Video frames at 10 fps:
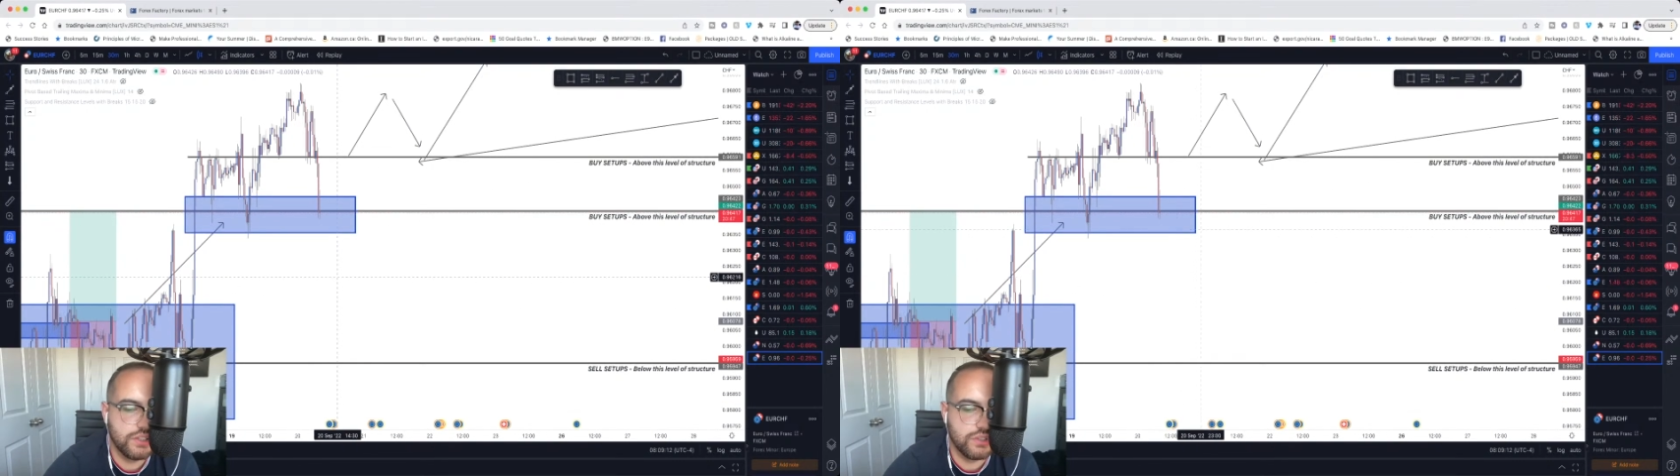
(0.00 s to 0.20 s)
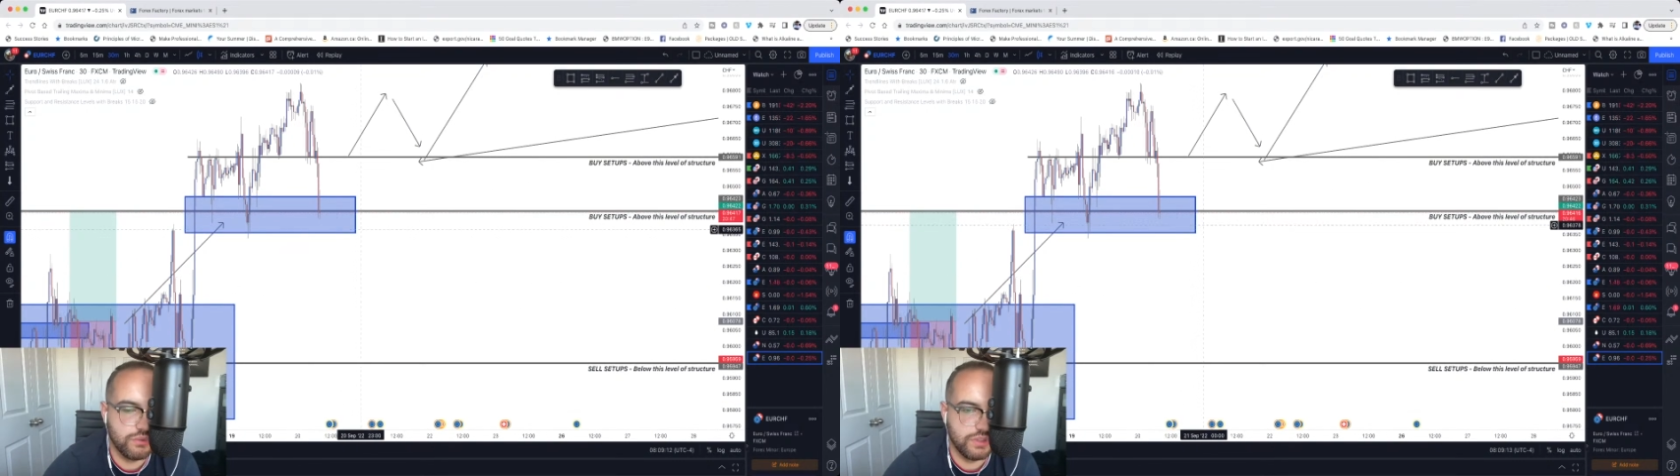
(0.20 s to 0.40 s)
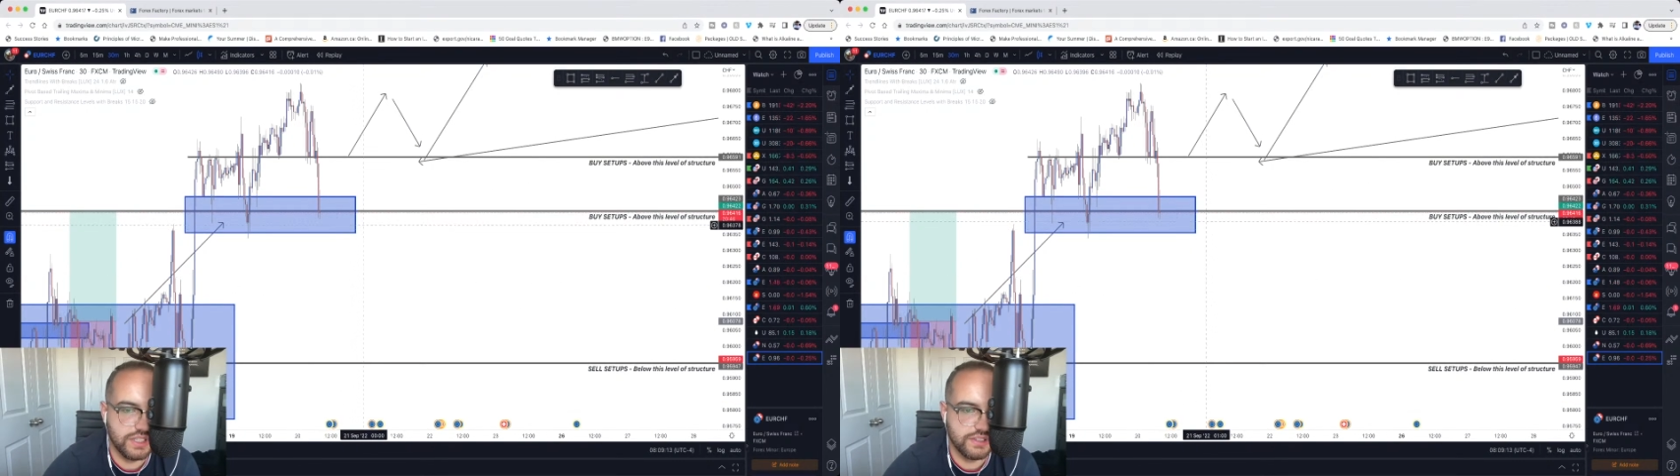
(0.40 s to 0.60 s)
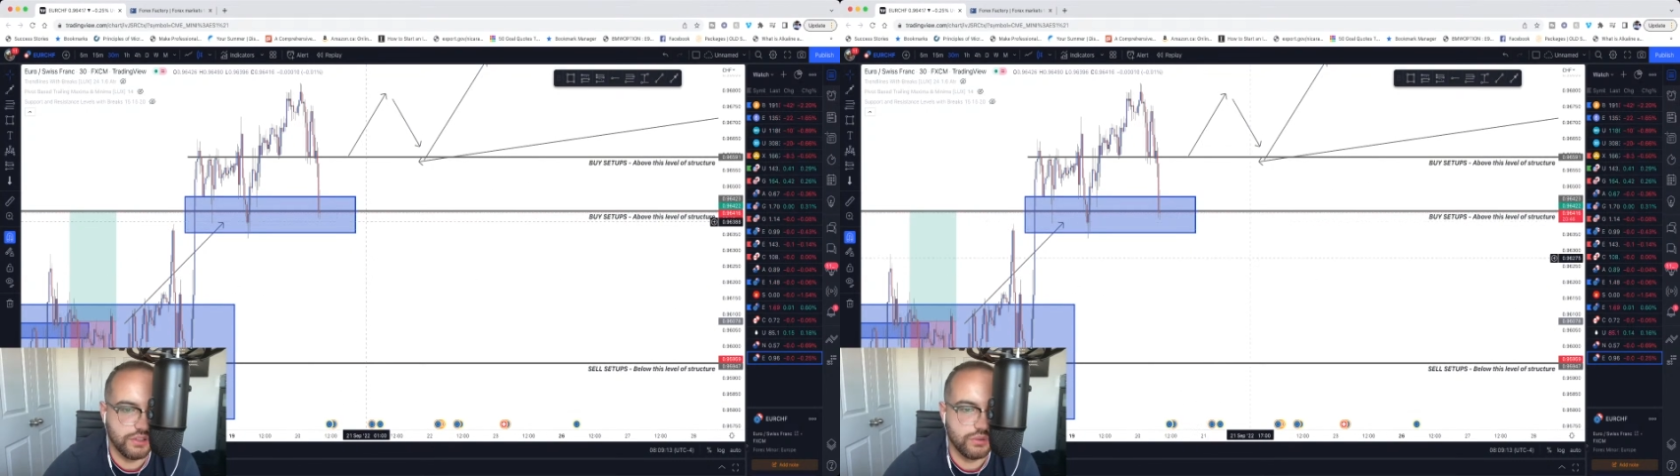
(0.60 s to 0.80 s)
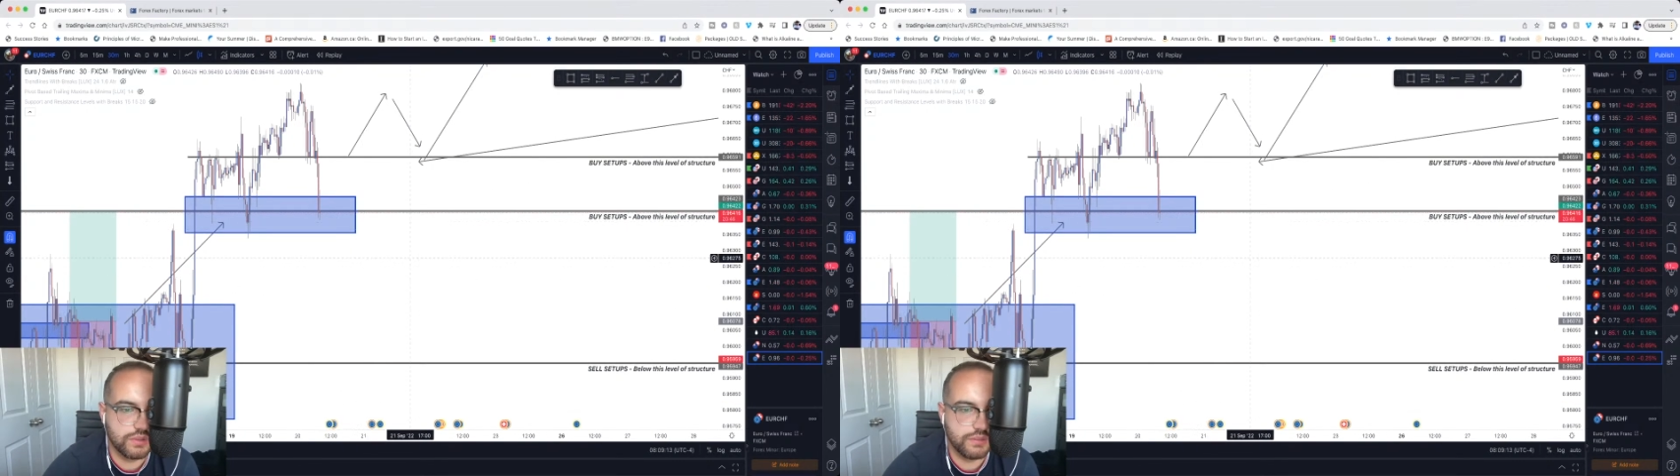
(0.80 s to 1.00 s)
to these
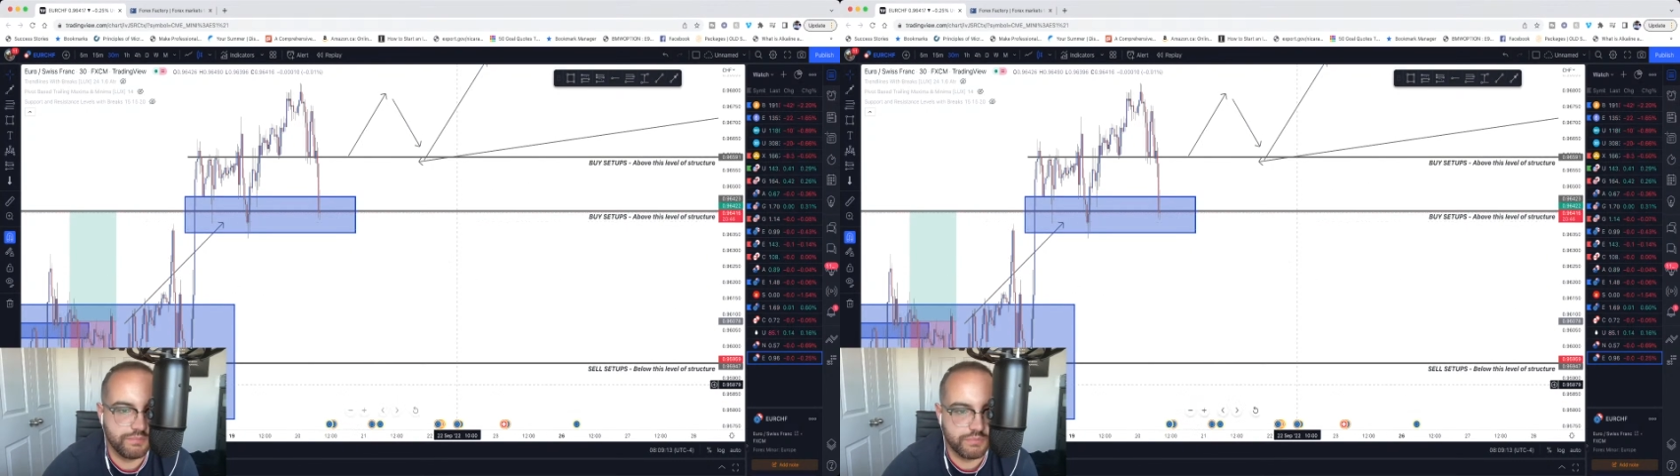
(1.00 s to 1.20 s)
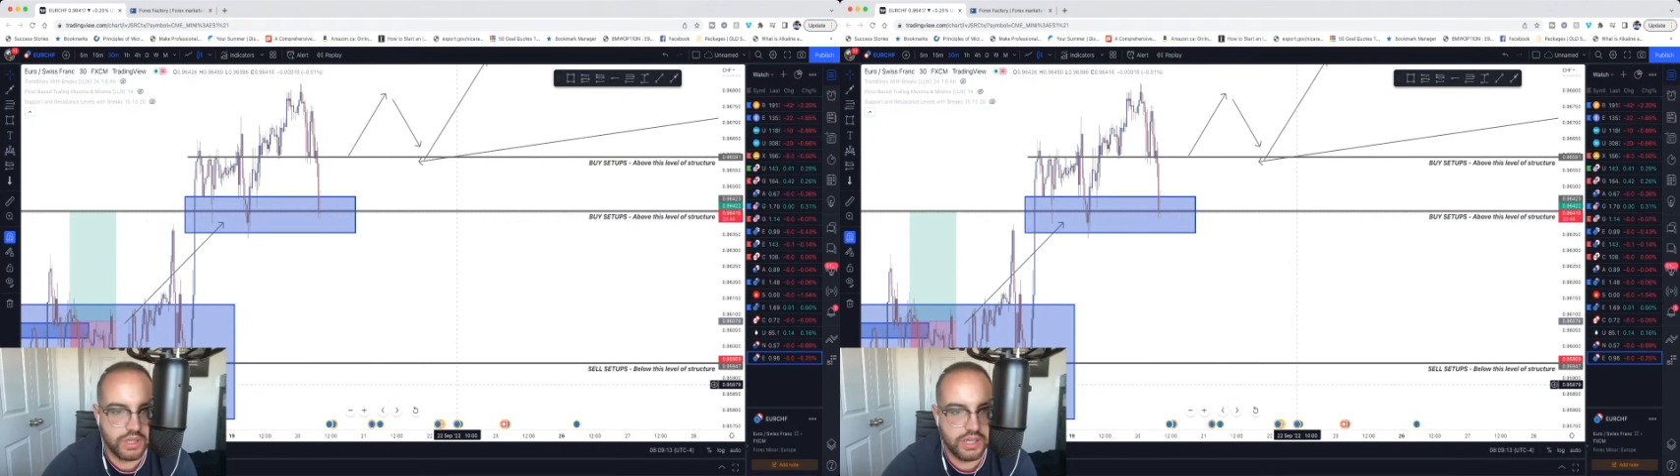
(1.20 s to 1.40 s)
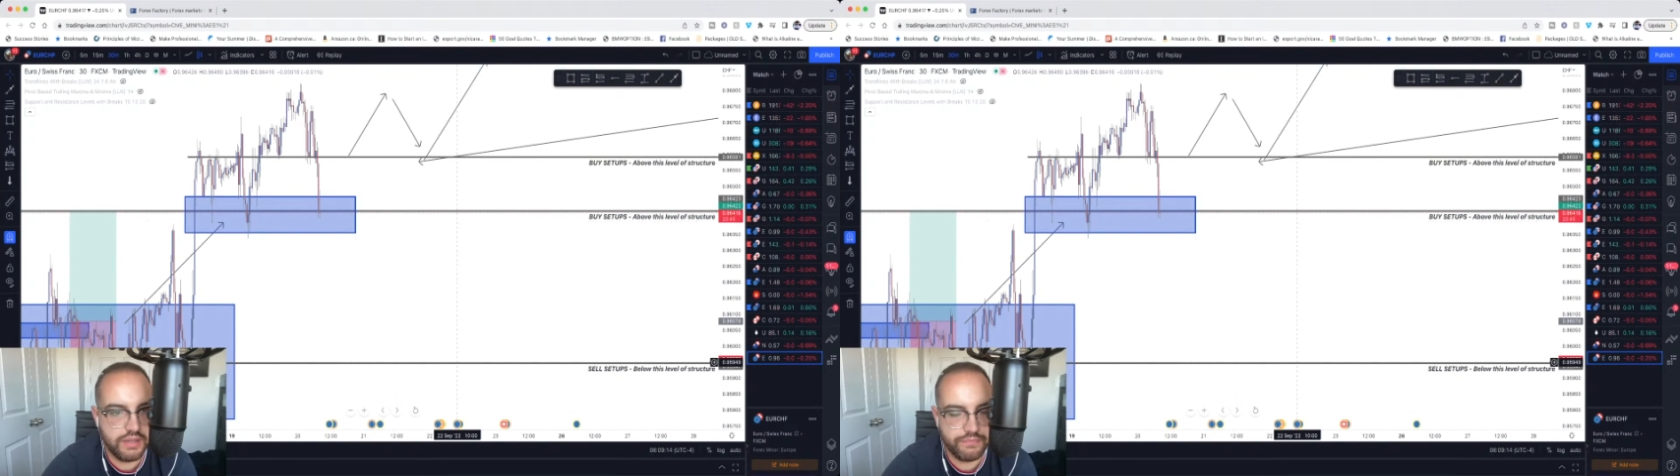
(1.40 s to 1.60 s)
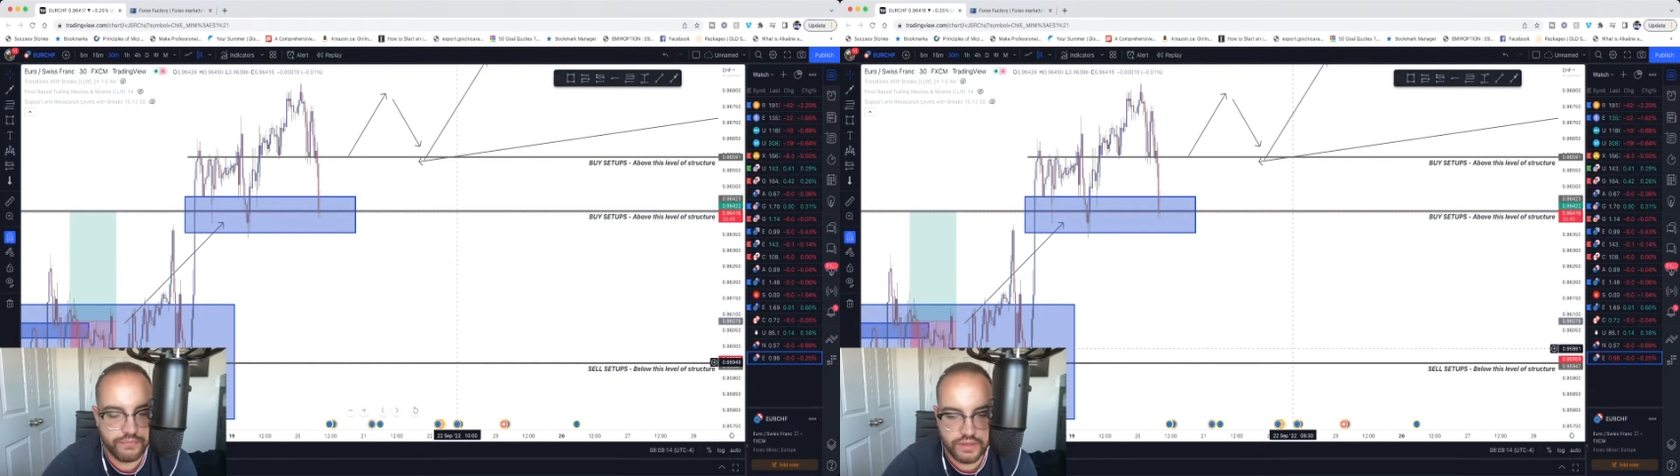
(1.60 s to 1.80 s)
lows. Okay.